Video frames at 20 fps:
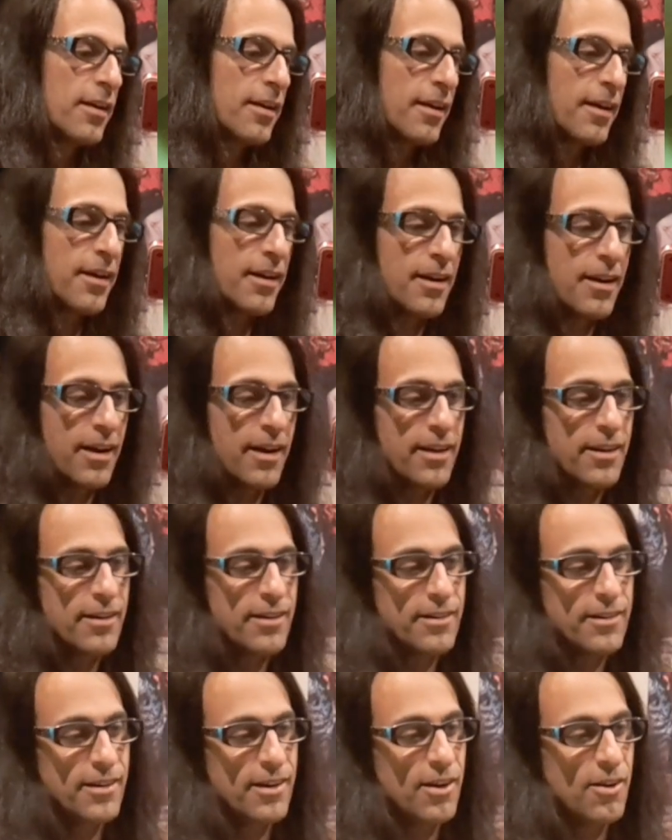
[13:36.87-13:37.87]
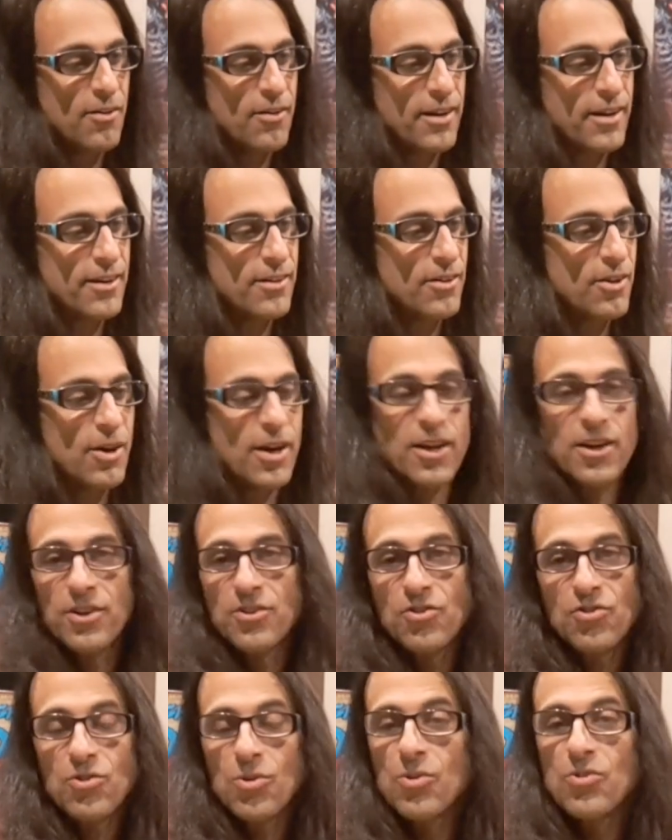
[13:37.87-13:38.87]
And I don't know. I
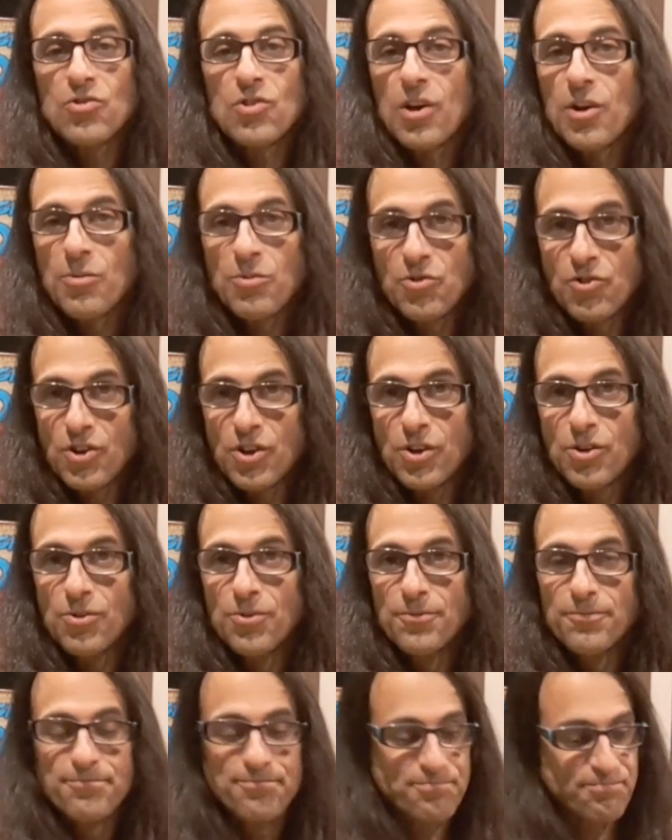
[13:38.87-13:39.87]
just always thought it was cute.